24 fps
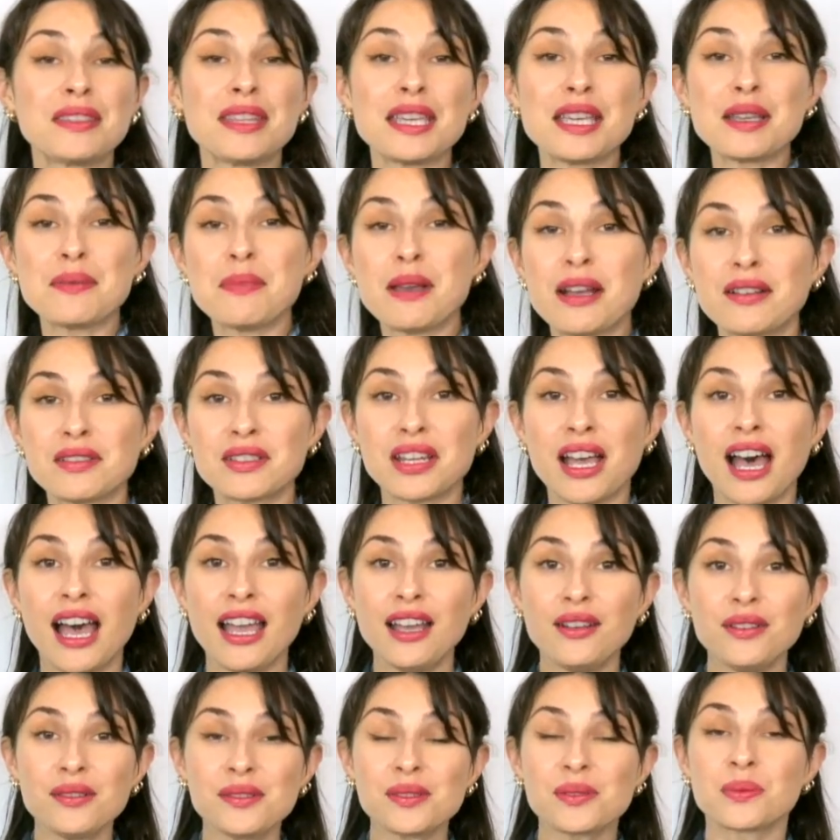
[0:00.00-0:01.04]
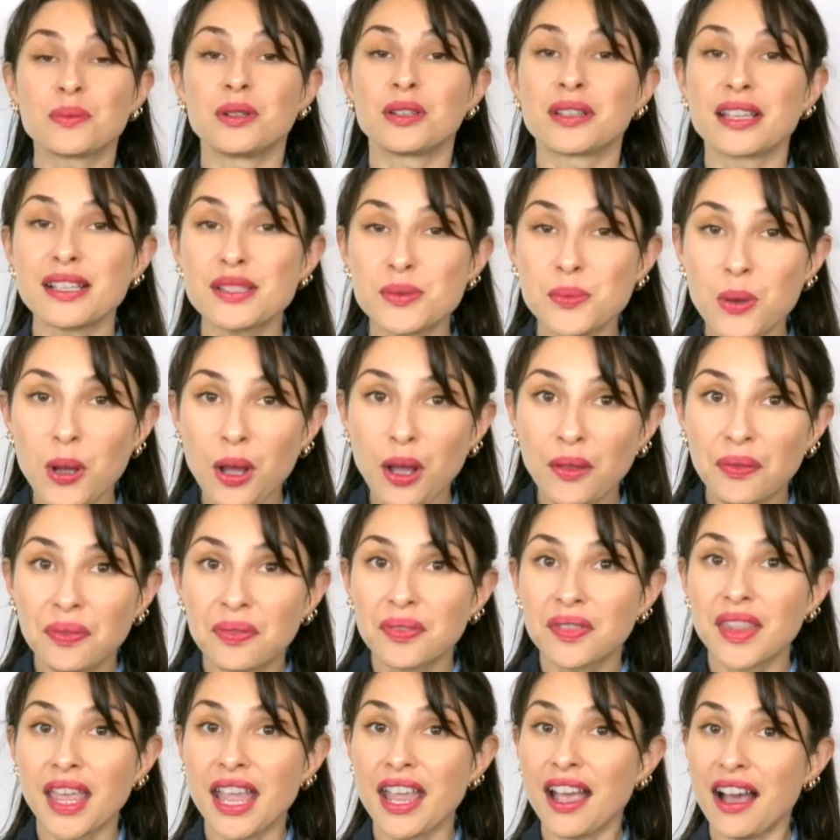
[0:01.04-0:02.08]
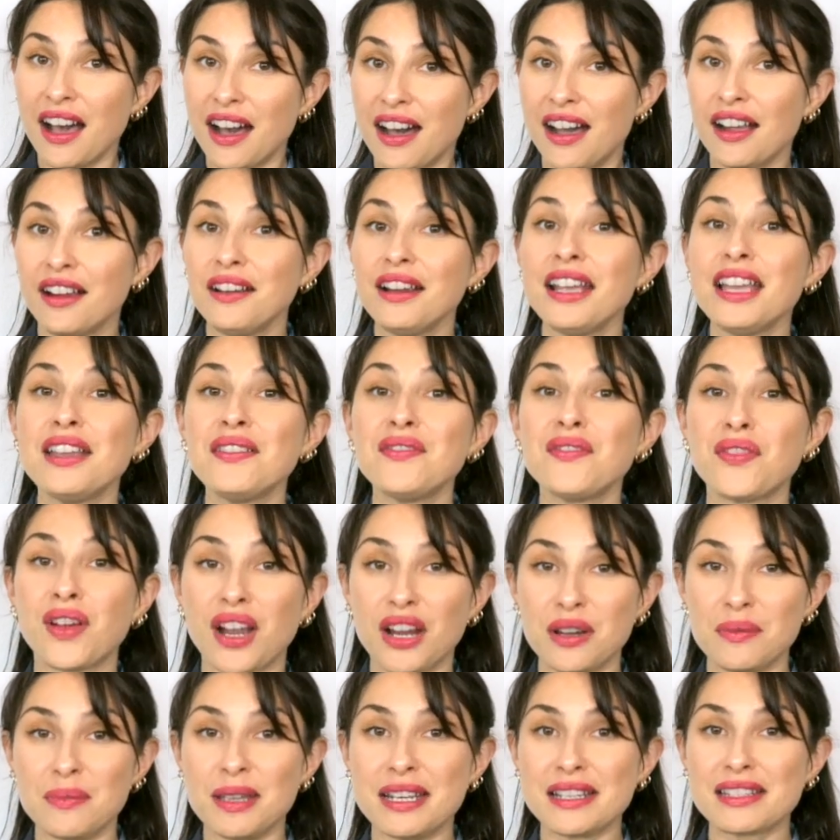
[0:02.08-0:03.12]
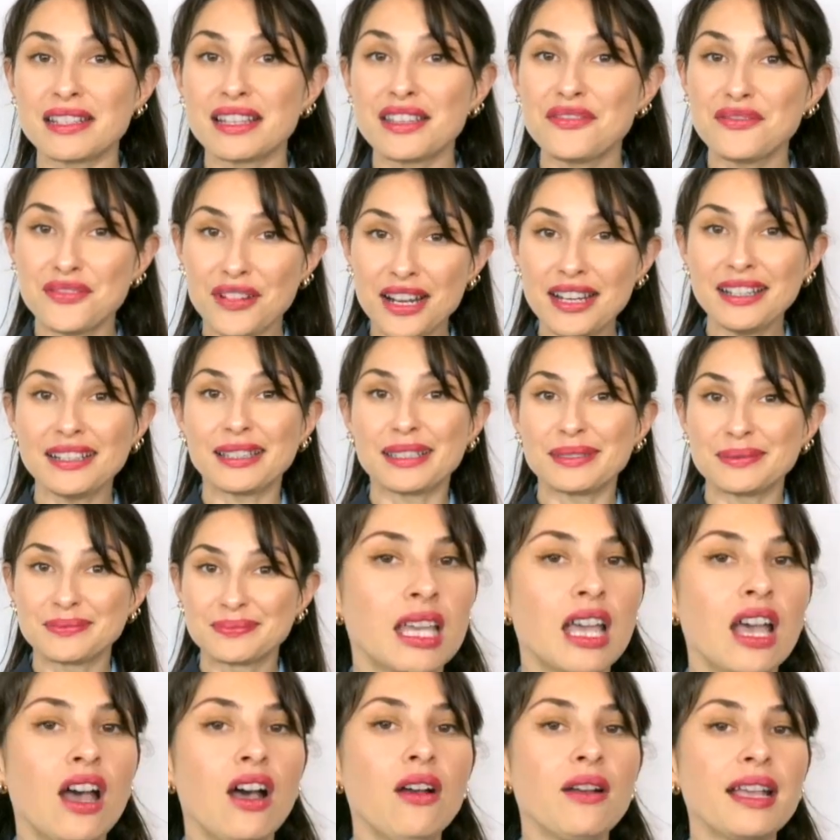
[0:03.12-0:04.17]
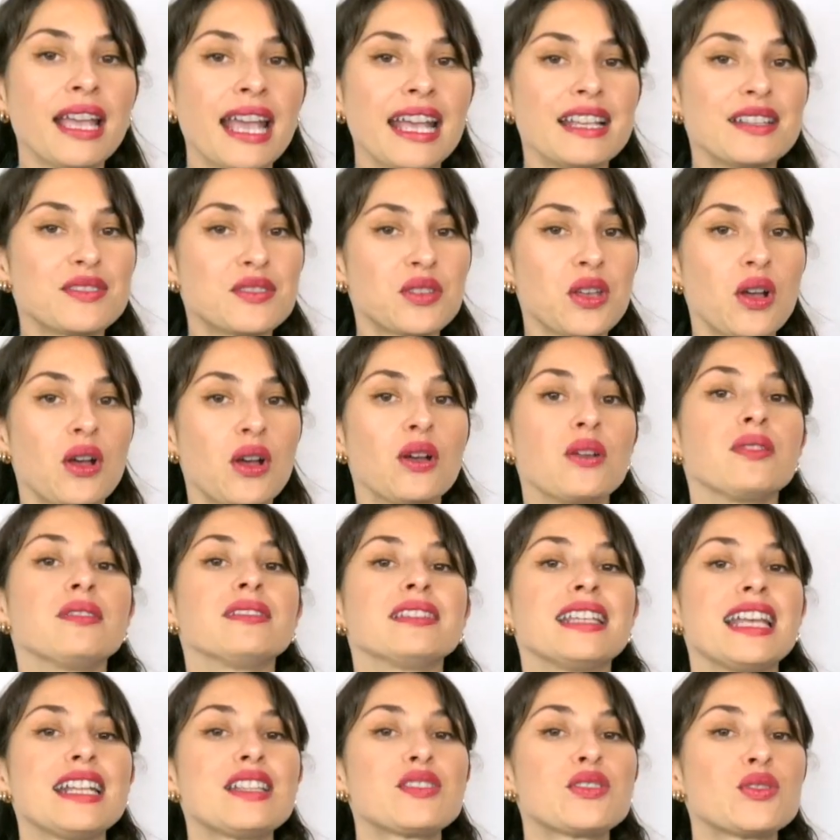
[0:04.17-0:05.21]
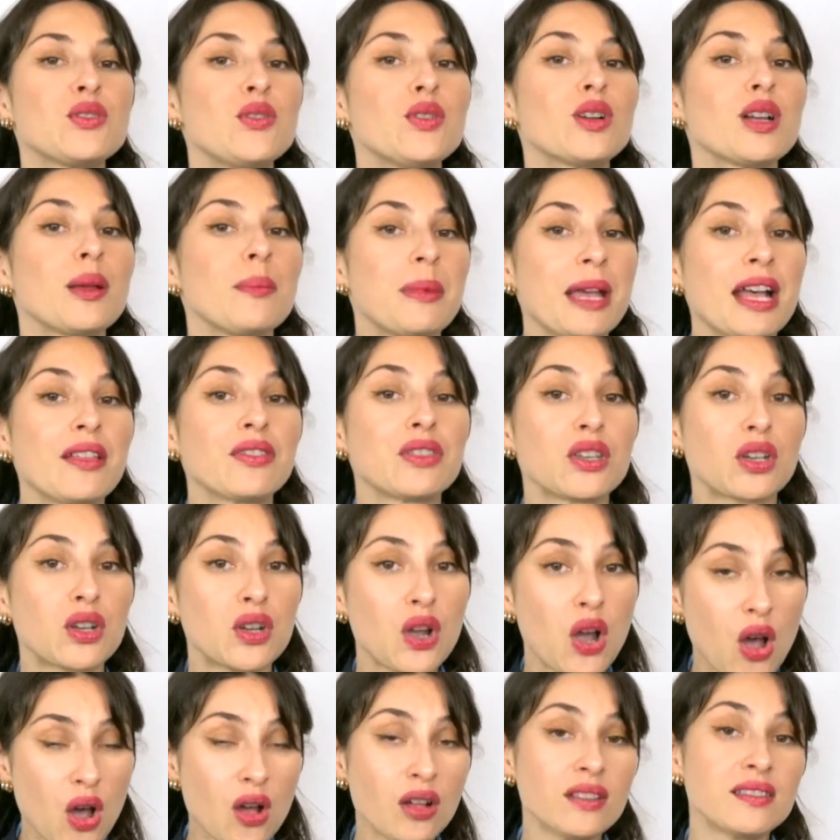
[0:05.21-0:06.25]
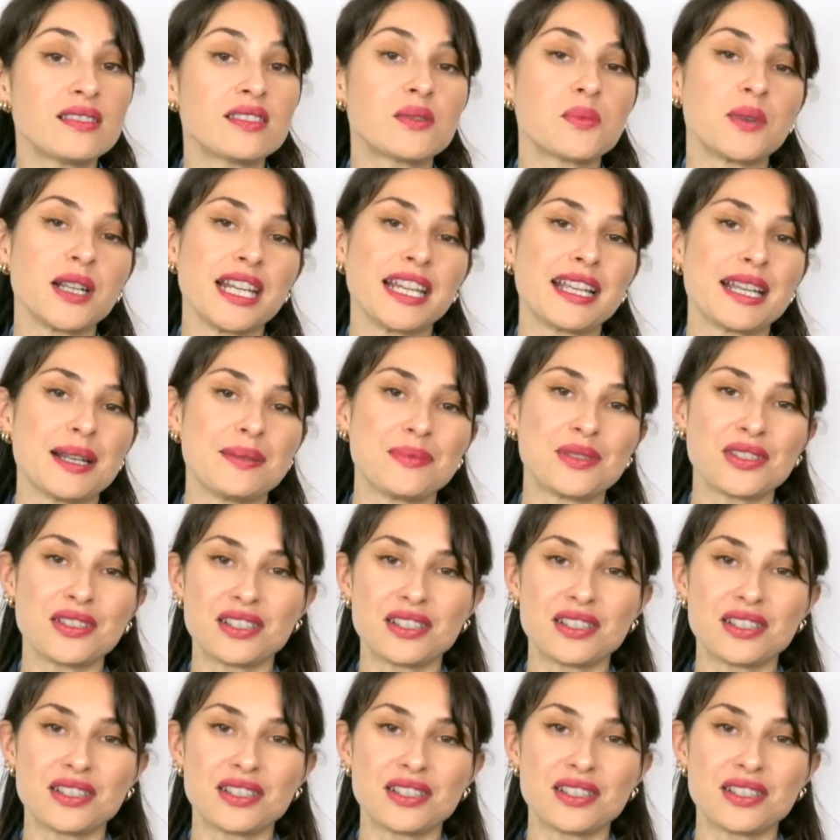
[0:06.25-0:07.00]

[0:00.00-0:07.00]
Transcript: thing about tiles, well, guess what? They are environmentally friendly. Okay, so let's talk about the cons when it comes to